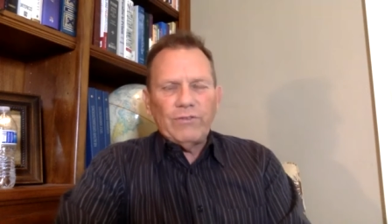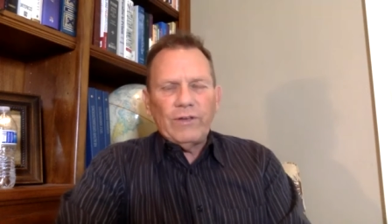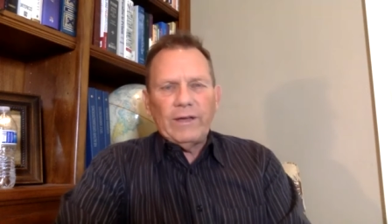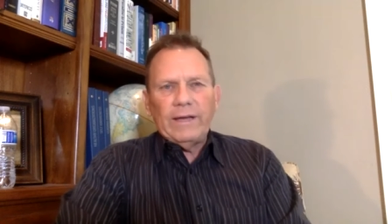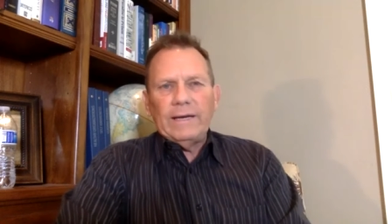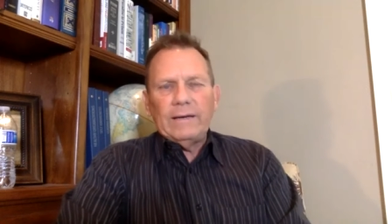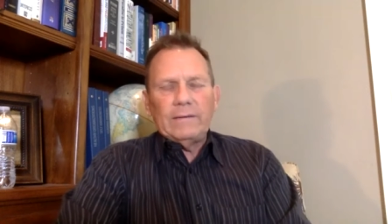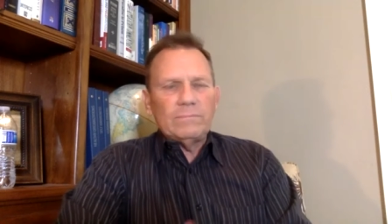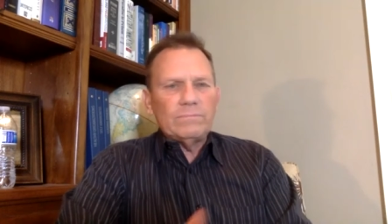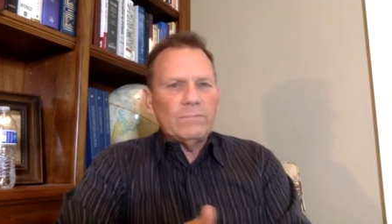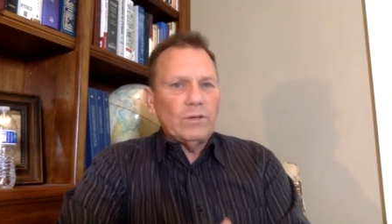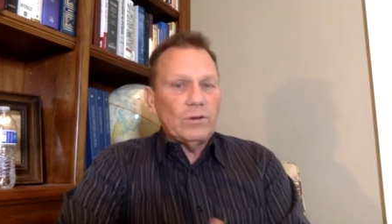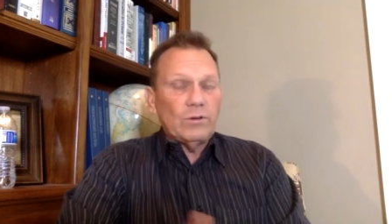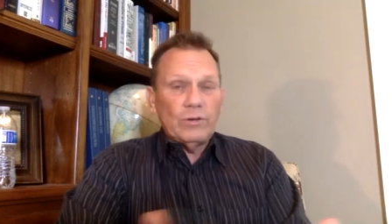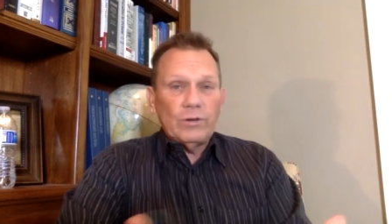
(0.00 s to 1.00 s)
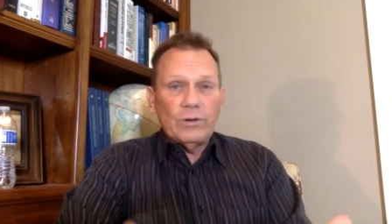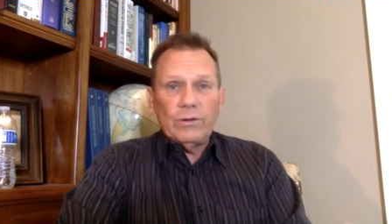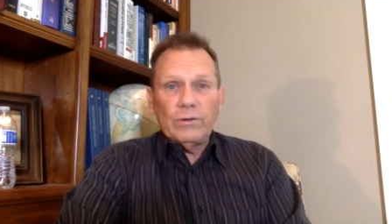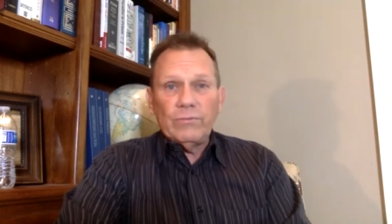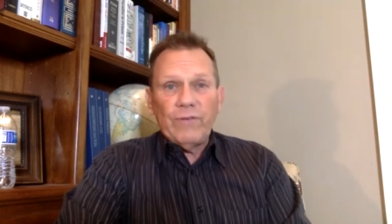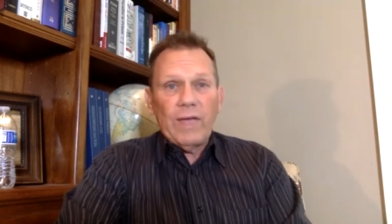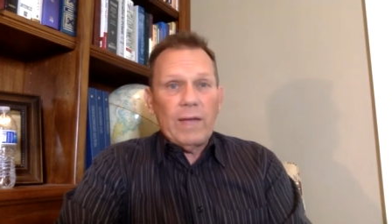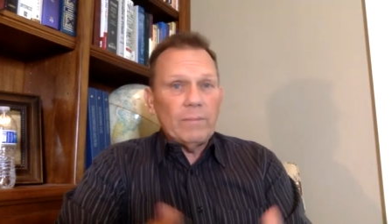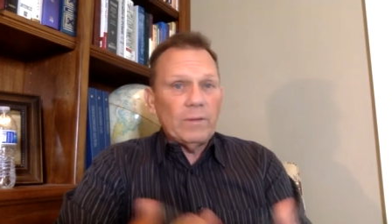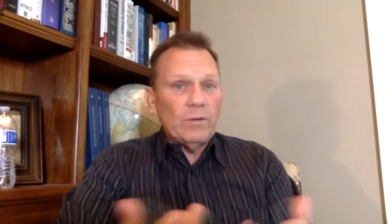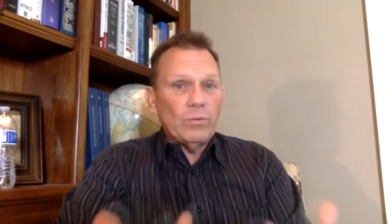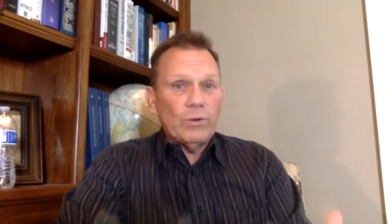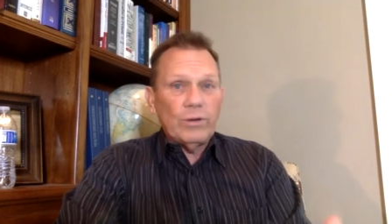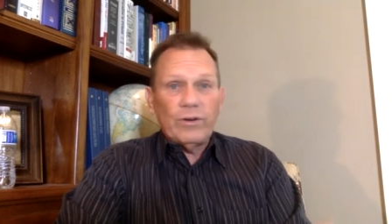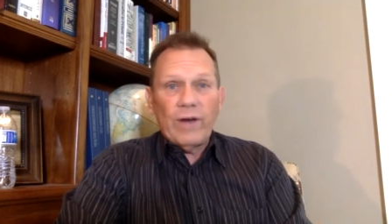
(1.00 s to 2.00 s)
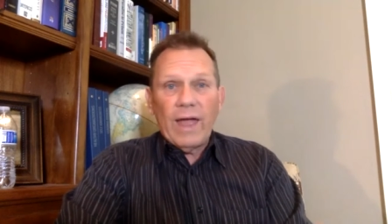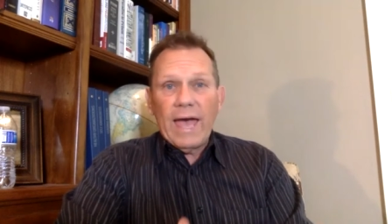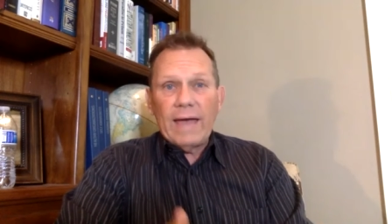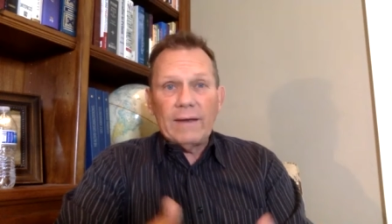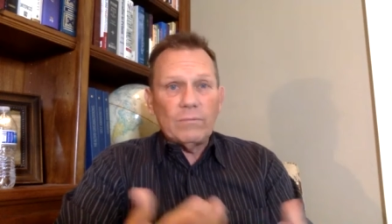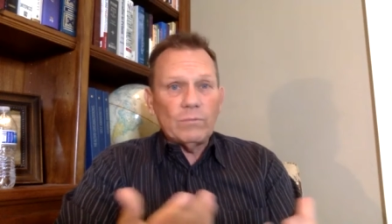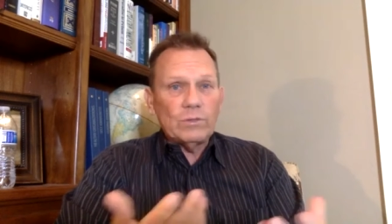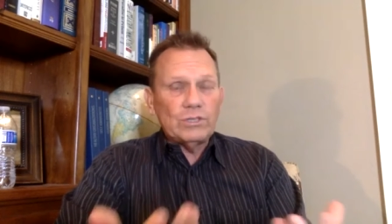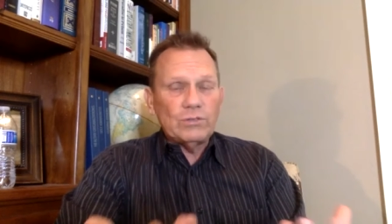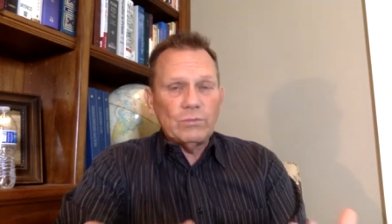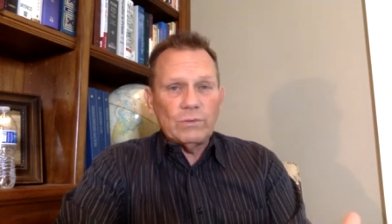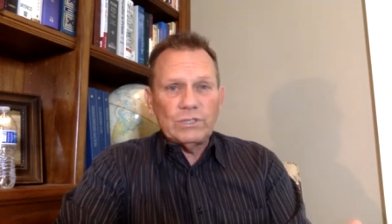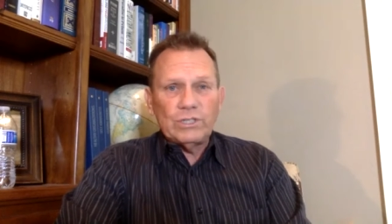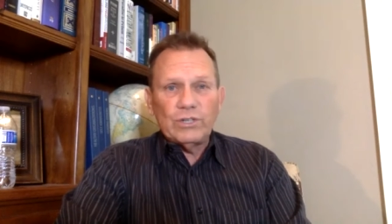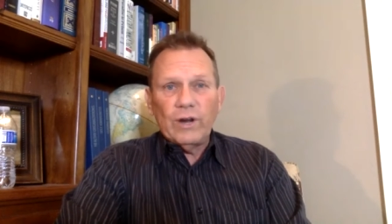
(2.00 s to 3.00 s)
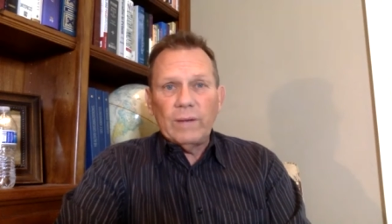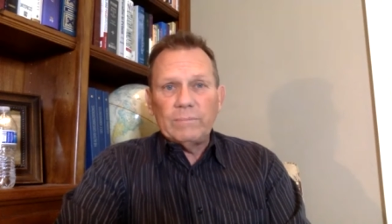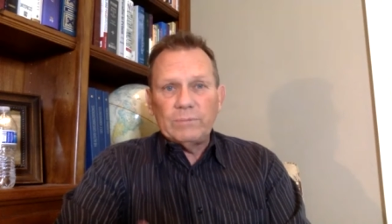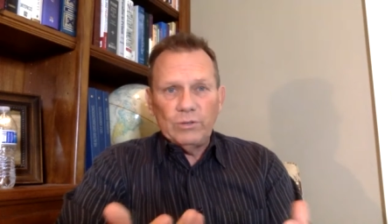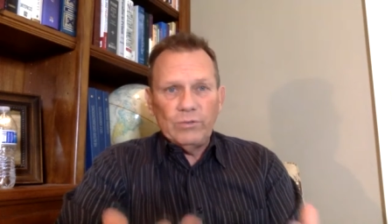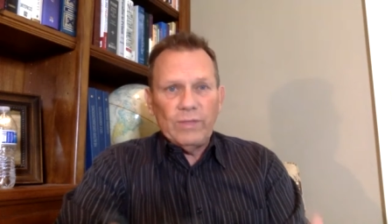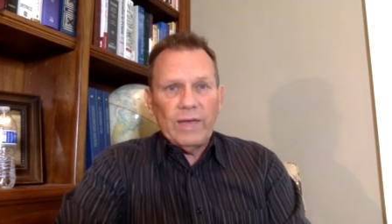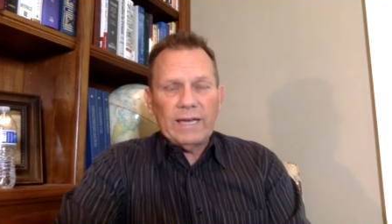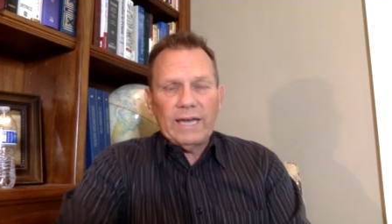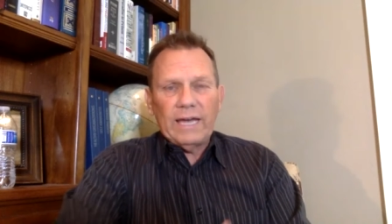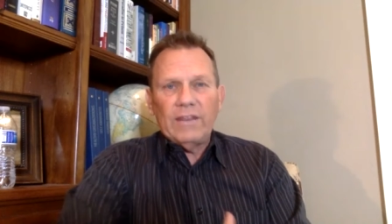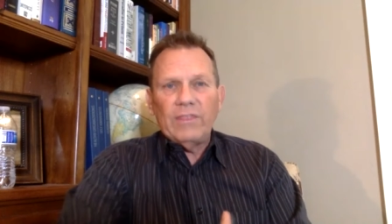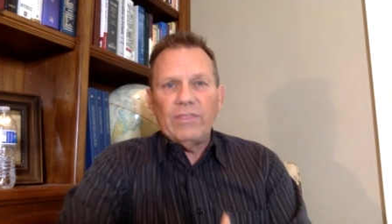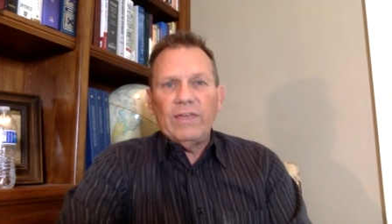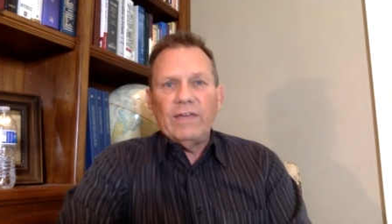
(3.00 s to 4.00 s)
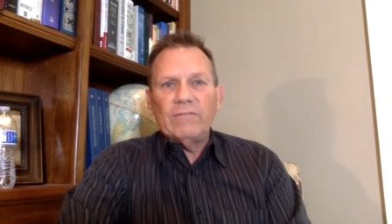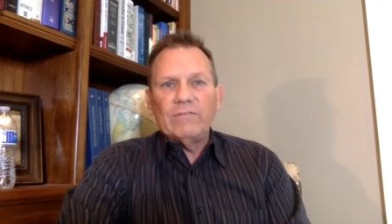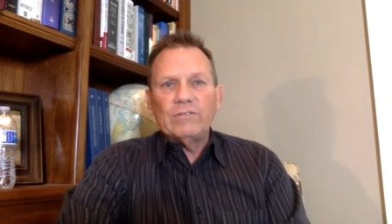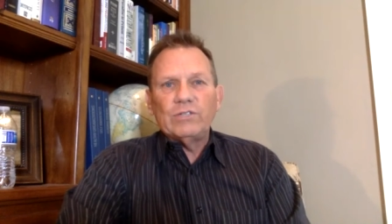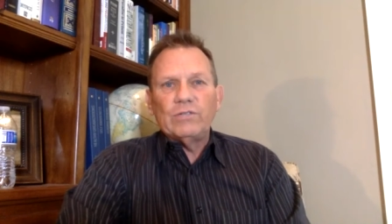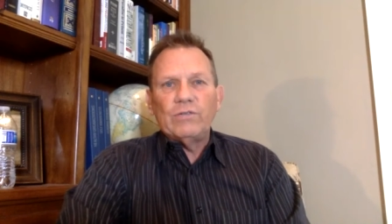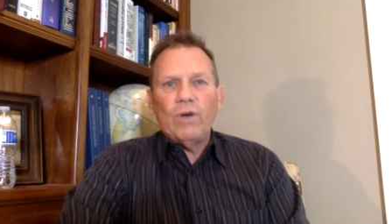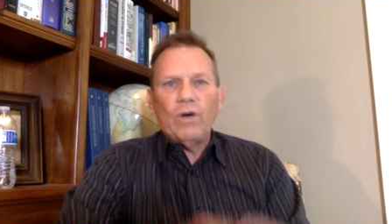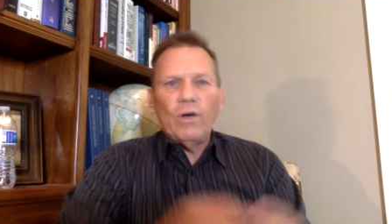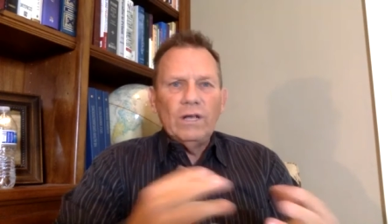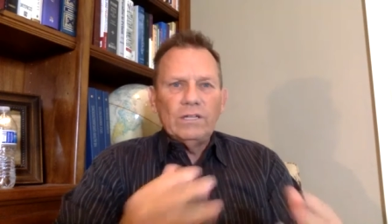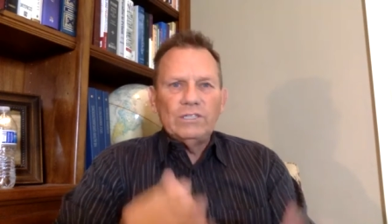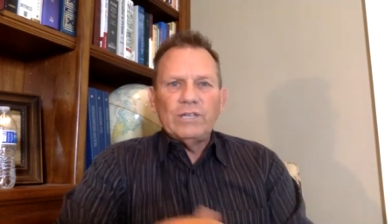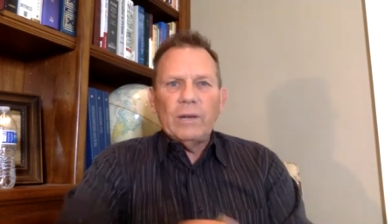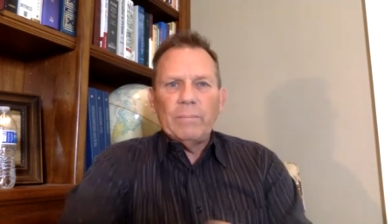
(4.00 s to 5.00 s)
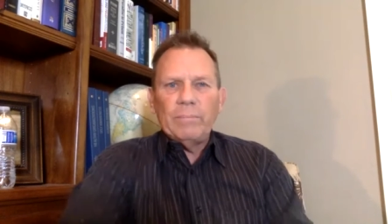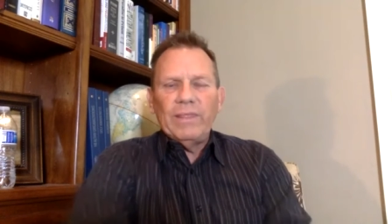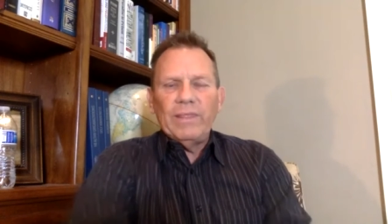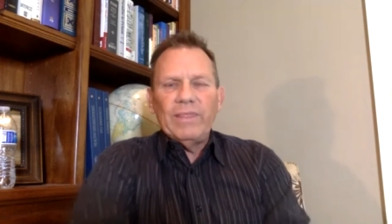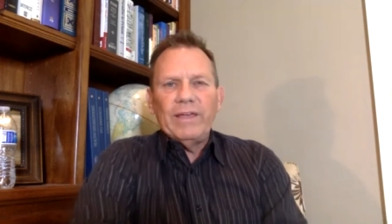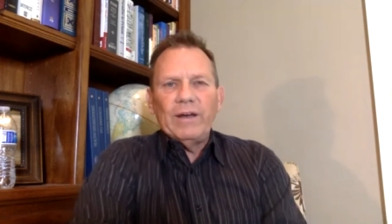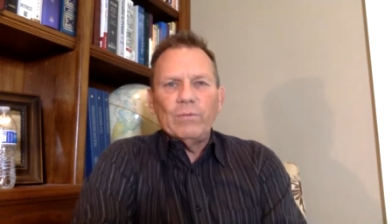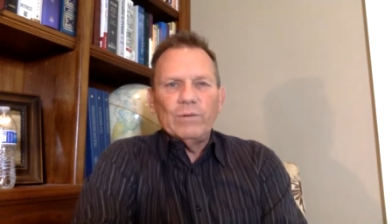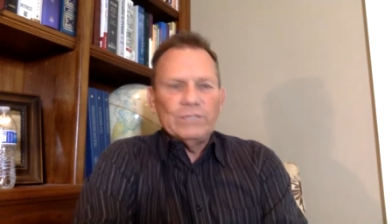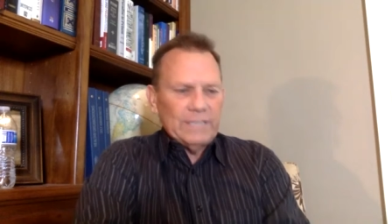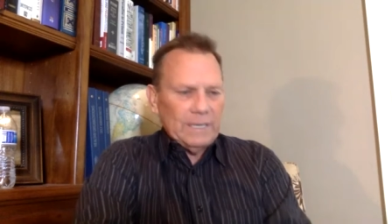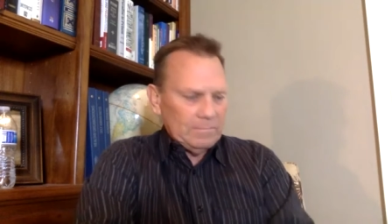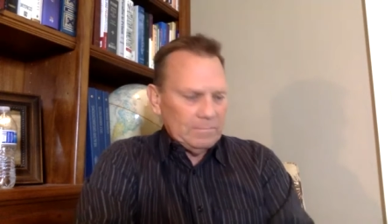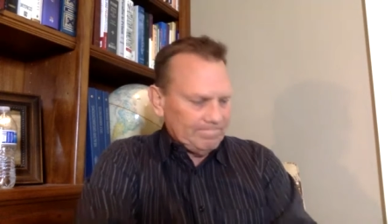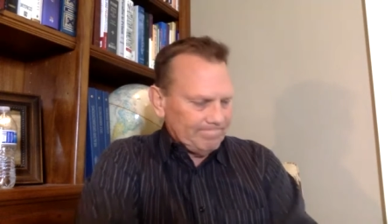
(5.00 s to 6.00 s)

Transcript: Um, you know your your family, where you're at, what you what you're up to, that kind of thing. First of all, jump in there, would you?